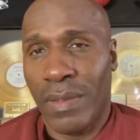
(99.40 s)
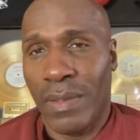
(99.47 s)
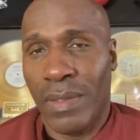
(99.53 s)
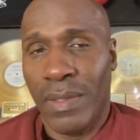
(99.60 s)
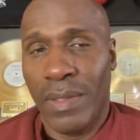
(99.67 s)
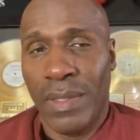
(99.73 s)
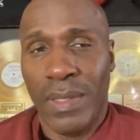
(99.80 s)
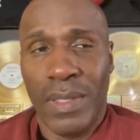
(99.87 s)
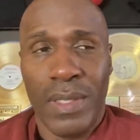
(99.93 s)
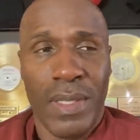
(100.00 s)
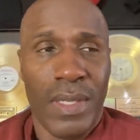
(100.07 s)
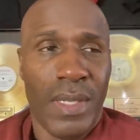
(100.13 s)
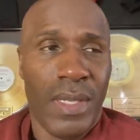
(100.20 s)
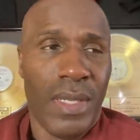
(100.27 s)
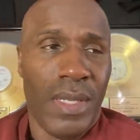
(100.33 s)

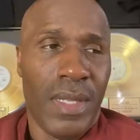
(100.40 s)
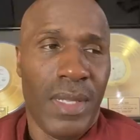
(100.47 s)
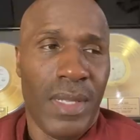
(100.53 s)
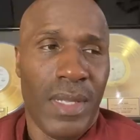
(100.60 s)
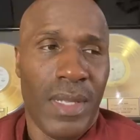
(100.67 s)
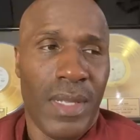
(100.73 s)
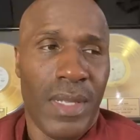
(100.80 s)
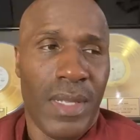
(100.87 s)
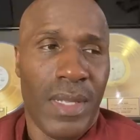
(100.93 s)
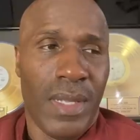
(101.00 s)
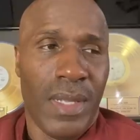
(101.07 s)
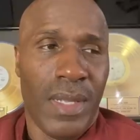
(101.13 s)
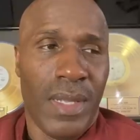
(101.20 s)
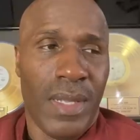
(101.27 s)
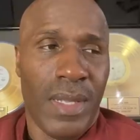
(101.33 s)

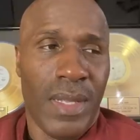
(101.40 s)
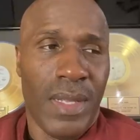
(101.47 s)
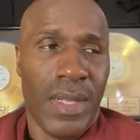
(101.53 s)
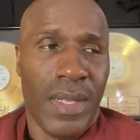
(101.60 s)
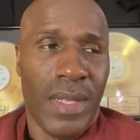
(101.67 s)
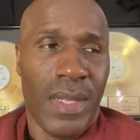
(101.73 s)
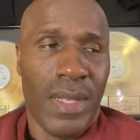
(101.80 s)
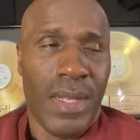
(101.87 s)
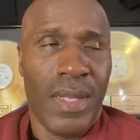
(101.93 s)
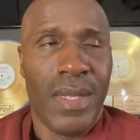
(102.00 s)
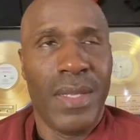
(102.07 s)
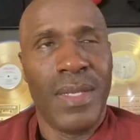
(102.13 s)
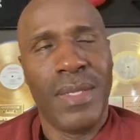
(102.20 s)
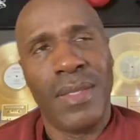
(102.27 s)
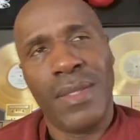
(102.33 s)

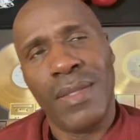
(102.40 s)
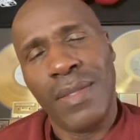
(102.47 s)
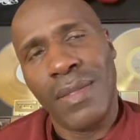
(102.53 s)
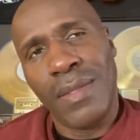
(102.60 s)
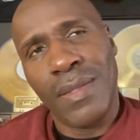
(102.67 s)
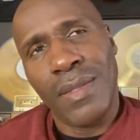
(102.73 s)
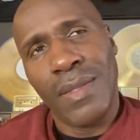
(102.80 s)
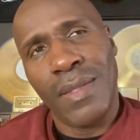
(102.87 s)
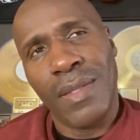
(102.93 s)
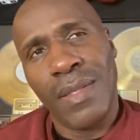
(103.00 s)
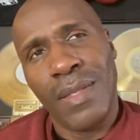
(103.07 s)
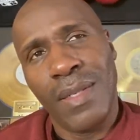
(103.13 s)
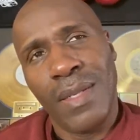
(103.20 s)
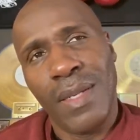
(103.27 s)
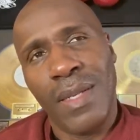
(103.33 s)

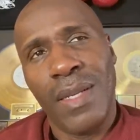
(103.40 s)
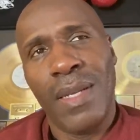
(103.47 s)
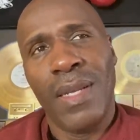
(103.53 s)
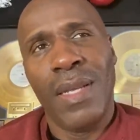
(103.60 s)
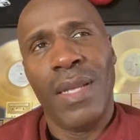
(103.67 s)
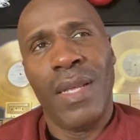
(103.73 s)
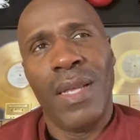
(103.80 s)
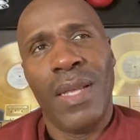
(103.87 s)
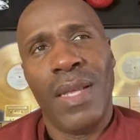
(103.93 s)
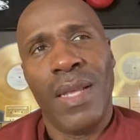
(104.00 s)
No one is speaking in this clip.